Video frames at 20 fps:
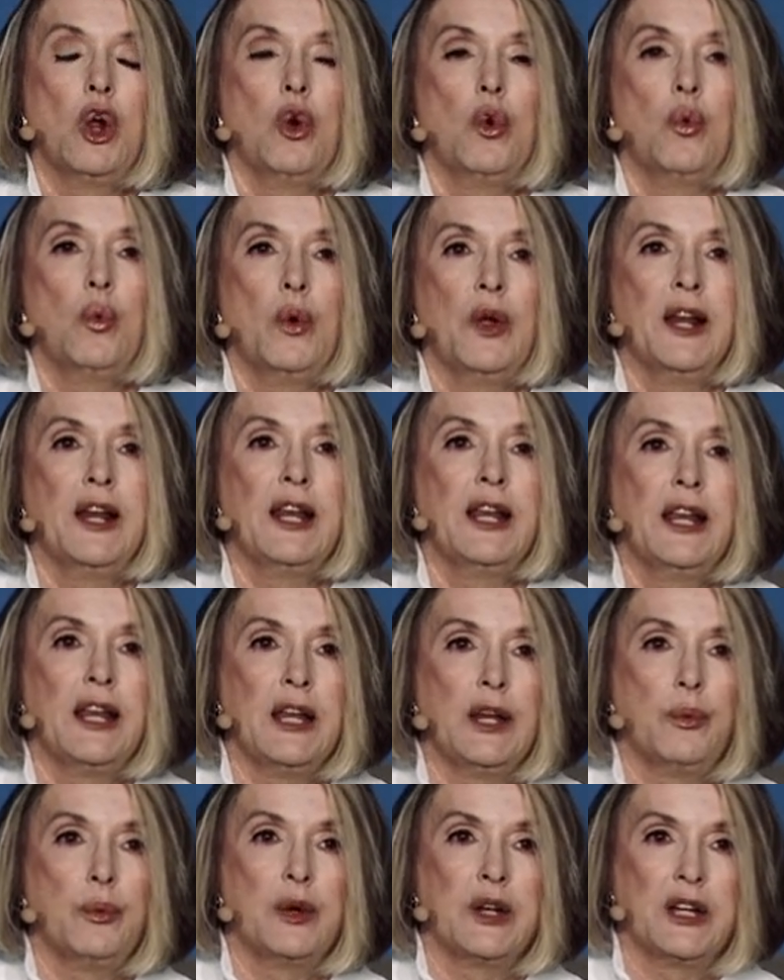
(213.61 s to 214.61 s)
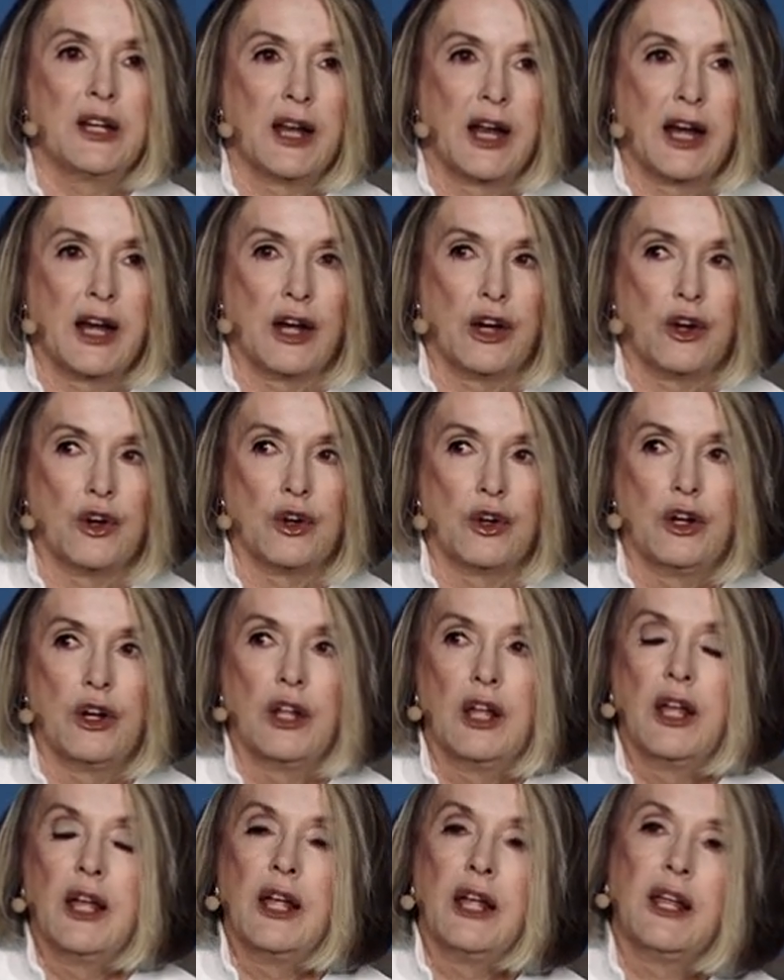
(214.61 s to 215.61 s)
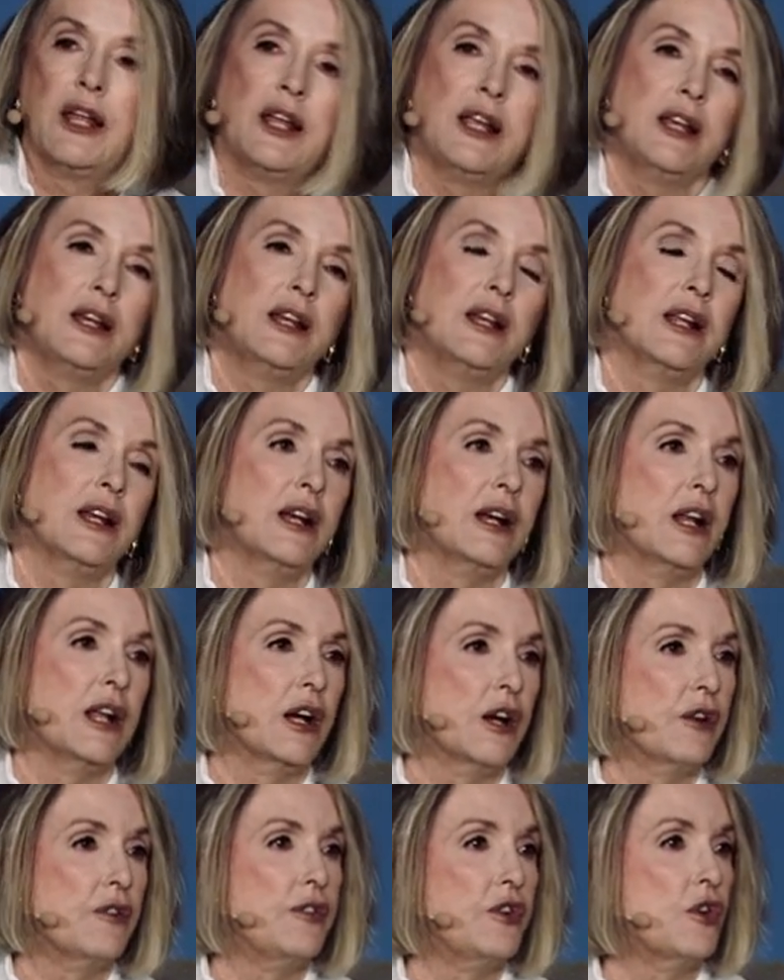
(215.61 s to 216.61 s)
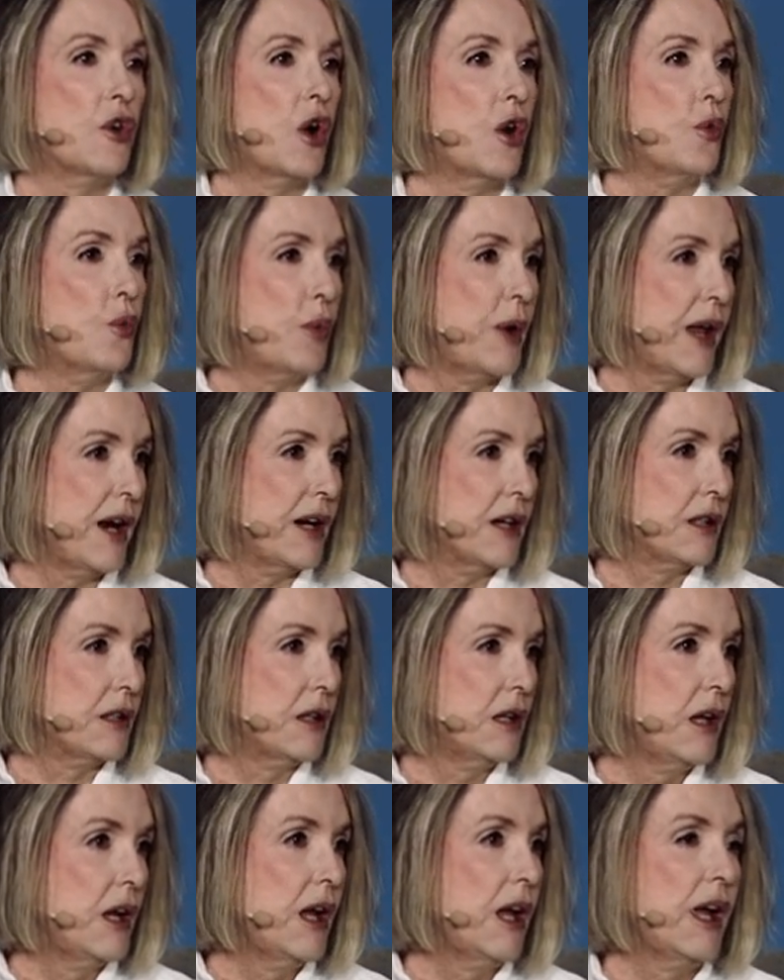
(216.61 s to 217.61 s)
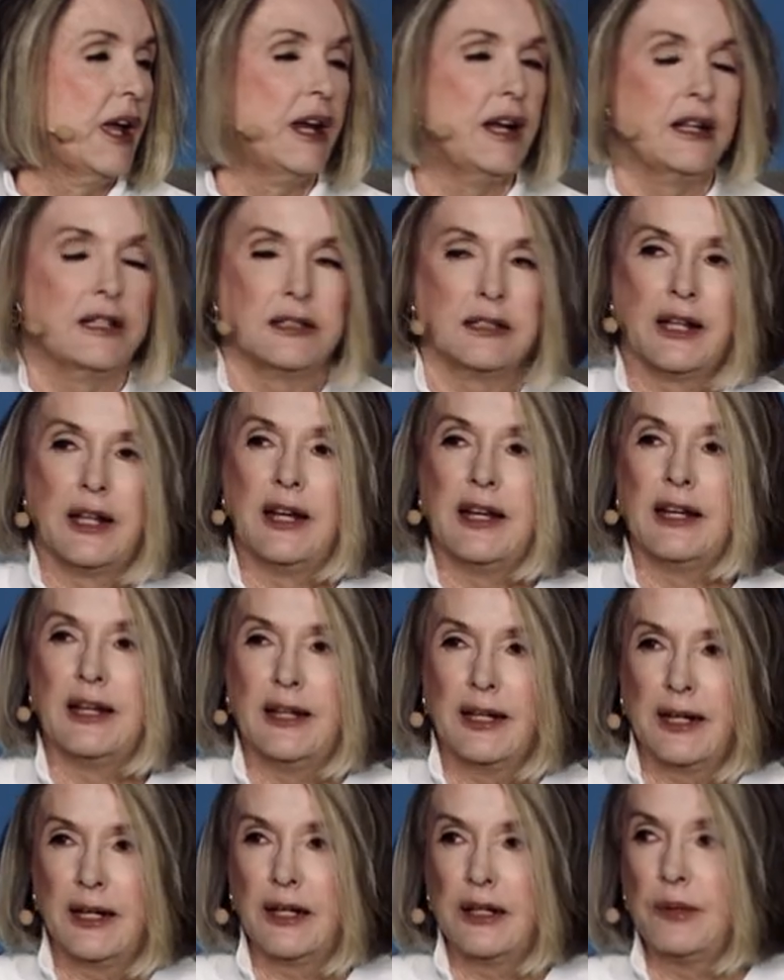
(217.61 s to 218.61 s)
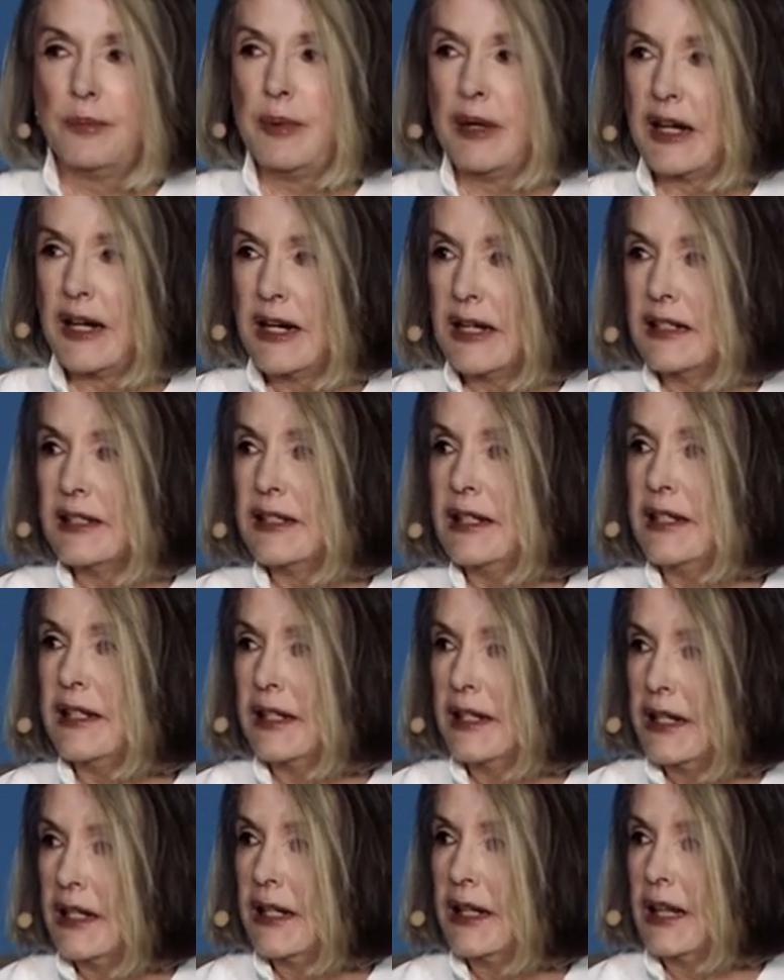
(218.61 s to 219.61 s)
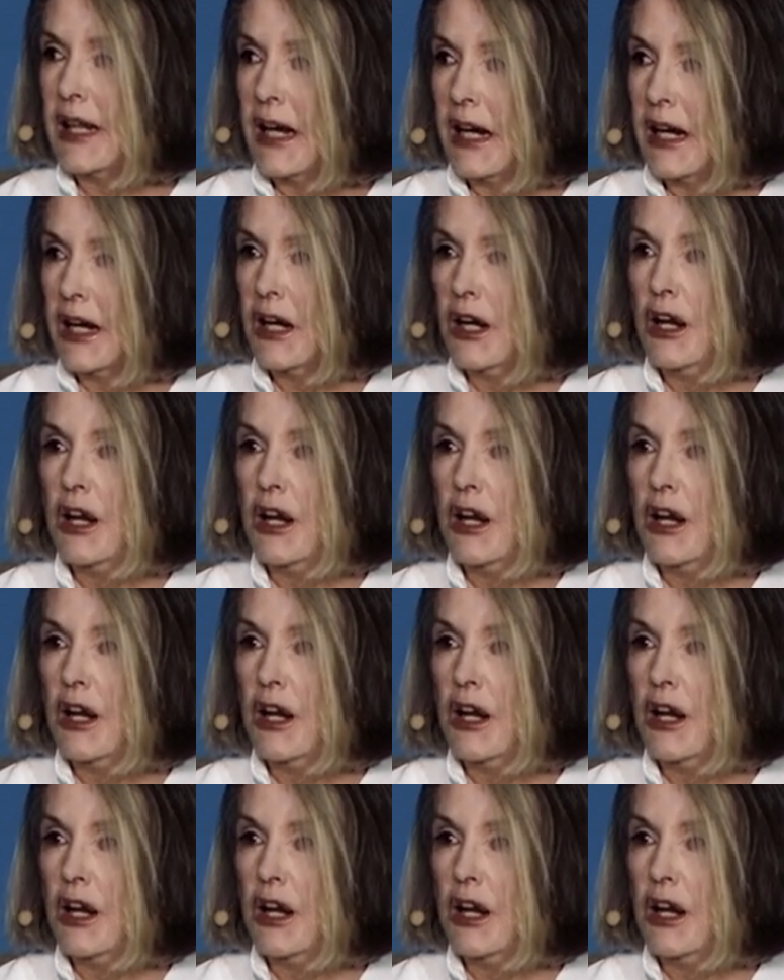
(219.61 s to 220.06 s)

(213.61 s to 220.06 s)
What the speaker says: When he retired, he did an interview on Reddit, and he said he did it because he didn't think